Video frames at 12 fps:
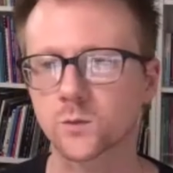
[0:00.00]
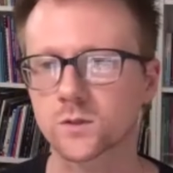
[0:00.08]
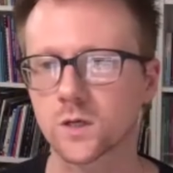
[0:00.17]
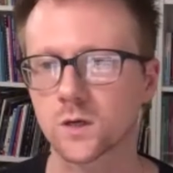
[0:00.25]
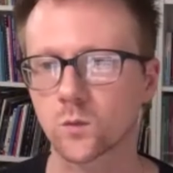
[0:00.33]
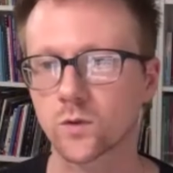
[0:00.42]
were
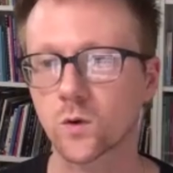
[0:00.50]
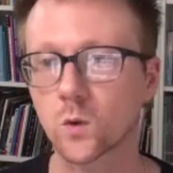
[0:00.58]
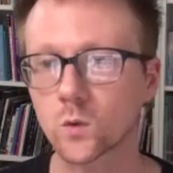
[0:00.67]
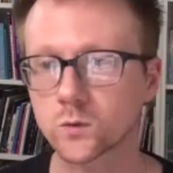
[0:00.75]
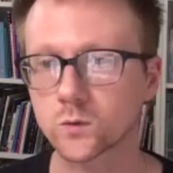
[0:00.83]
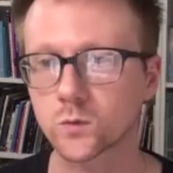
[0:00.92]
done with
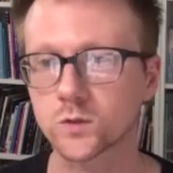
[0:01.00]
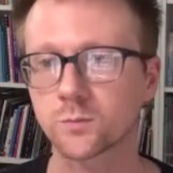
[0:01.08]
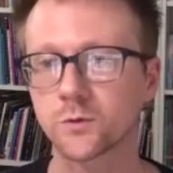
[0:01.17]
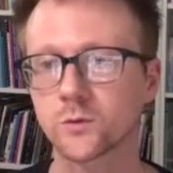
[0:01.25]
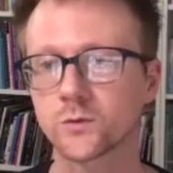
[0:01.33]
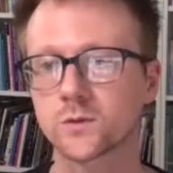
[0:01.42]
gold, which
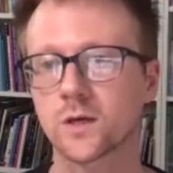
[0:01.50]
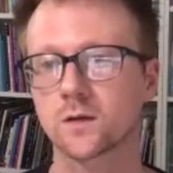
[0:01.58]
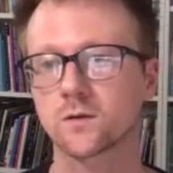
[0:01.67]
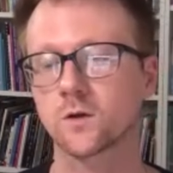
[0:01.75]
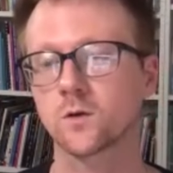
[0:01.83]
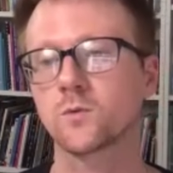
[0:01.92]
produced
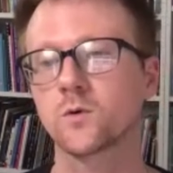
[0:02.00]
that, you know,